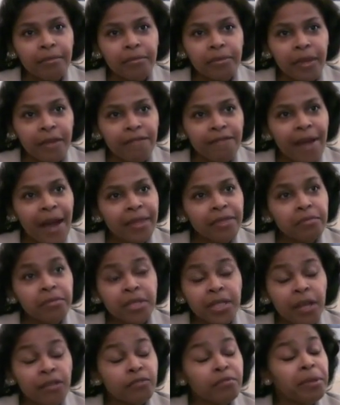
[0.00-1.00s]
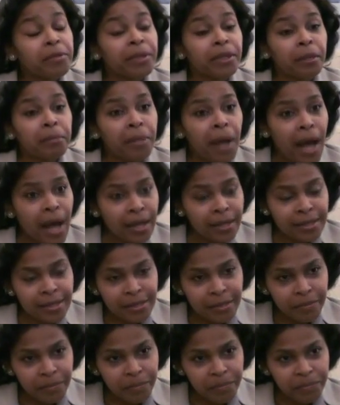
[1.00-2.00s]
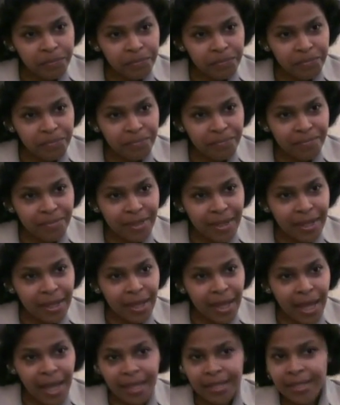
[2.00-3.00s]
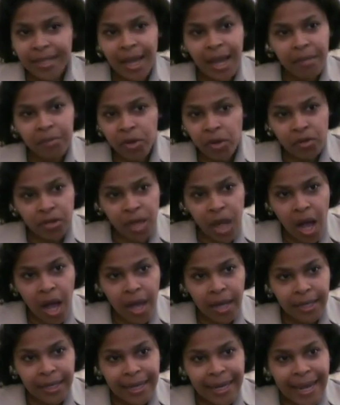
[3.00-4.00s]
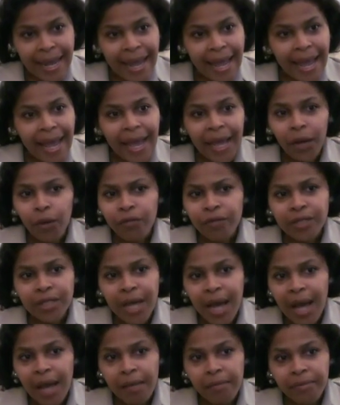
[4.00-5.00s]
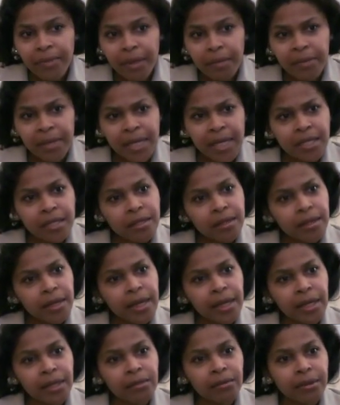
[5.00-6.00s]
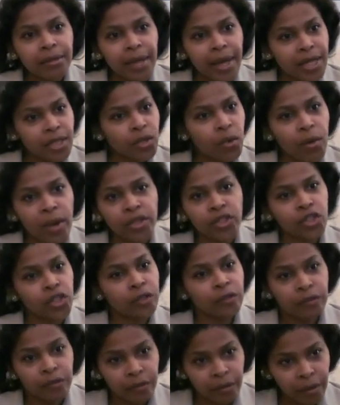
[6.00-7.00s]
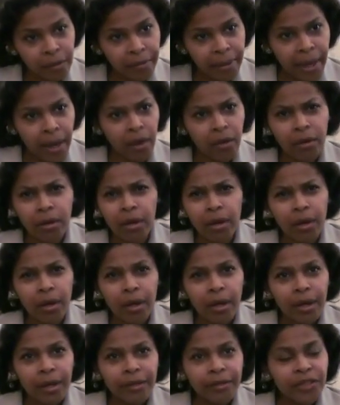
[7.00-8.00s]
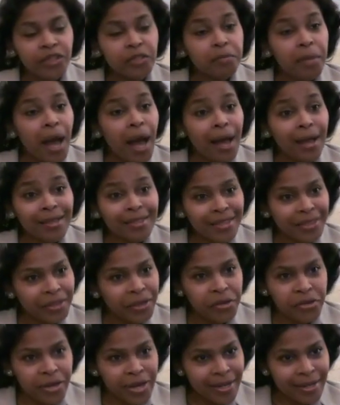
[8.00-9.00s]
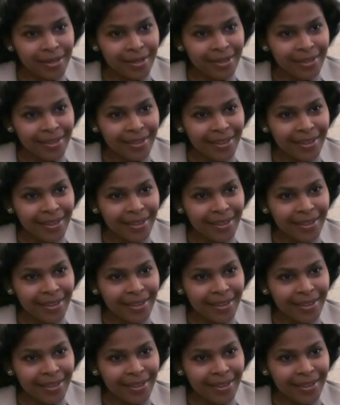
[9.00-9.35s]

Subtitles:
They find themselves maybe in a box as time goes on. And over time, they begin to think and ask questions about this box that they're in.